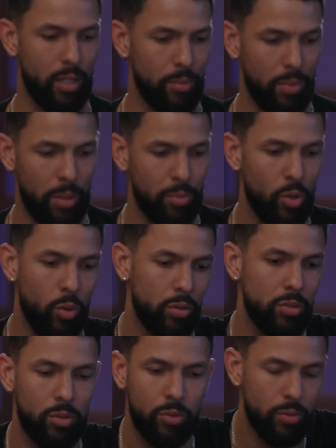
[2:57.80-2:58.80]
up. I'm
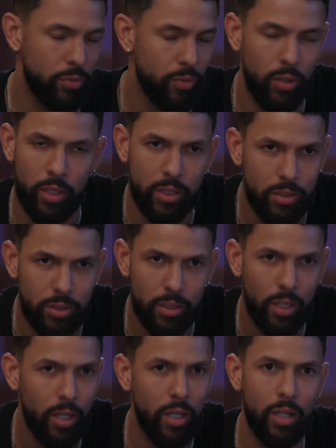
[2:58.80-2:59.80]
going through
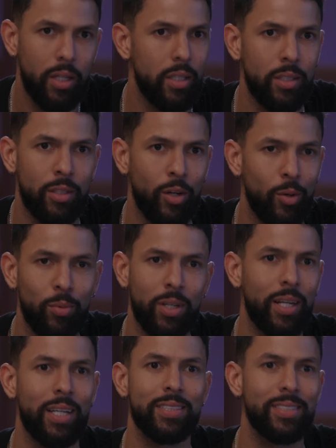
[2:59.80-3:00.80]
footage, you know, I'm
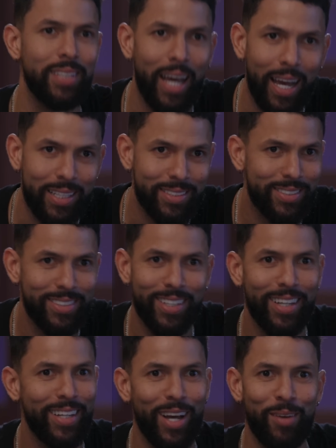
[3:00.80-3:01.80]
looking at stats.
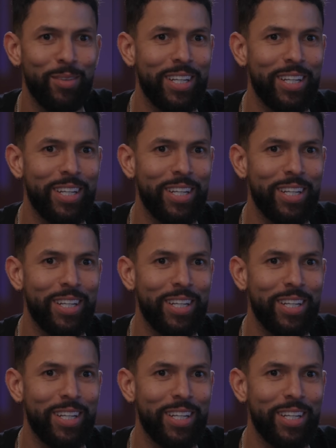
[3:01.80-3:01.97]
I'm